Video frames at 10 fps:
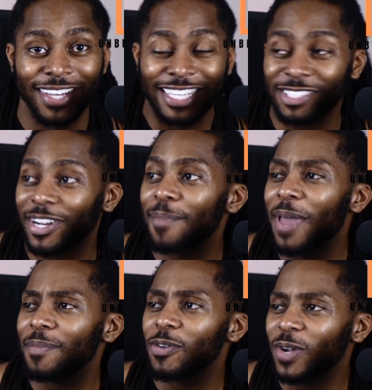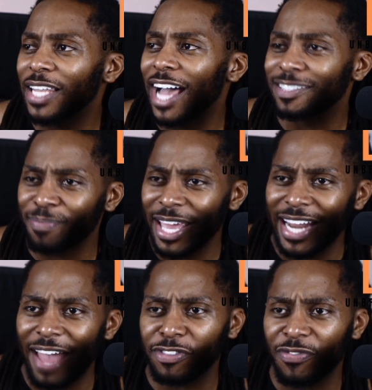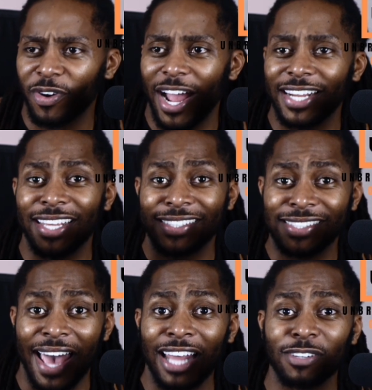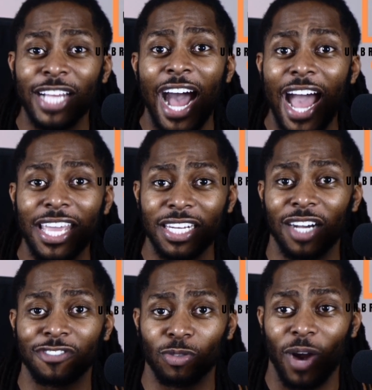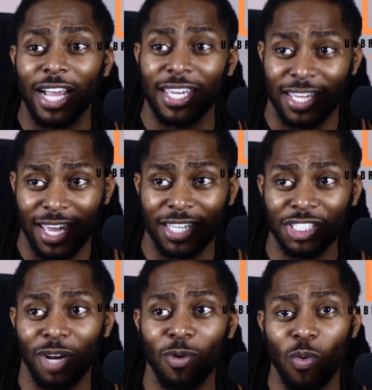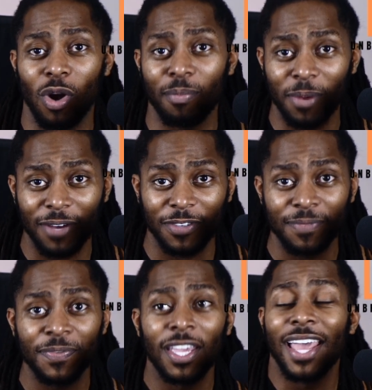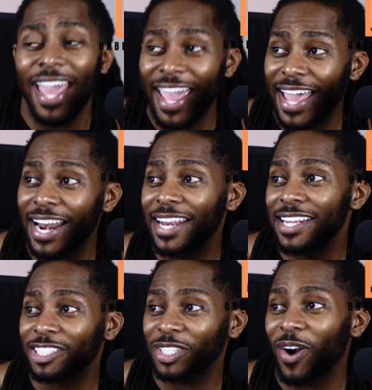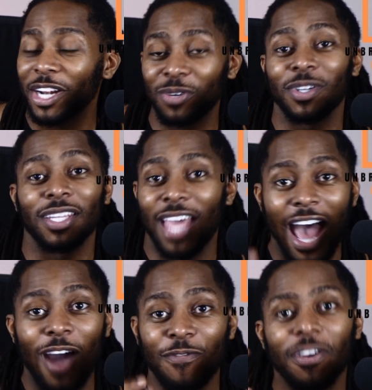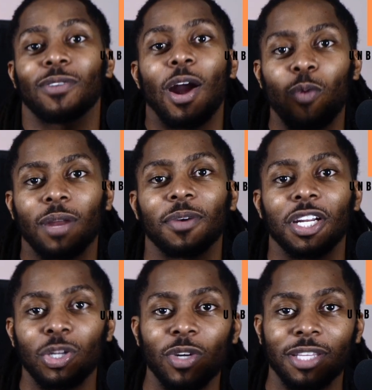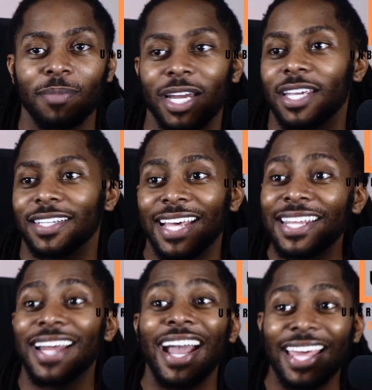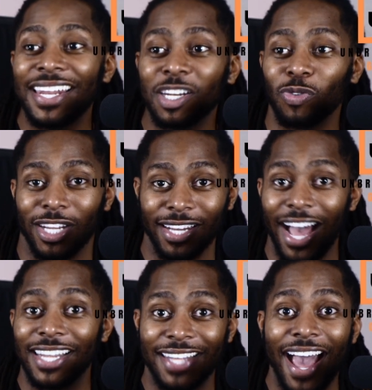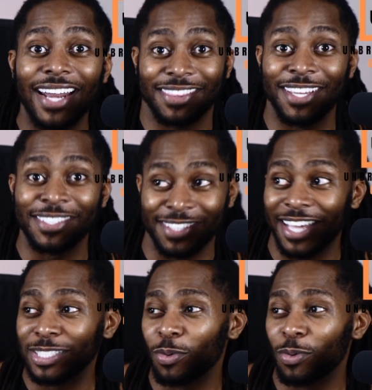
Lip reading: So that made me realize, man, I have to figure out how to get a salary high enough to where I can catch up with Warren Buffett. And I need to start I'll figure out what I'm going to do with the money, because I need to do a lot of things to catch up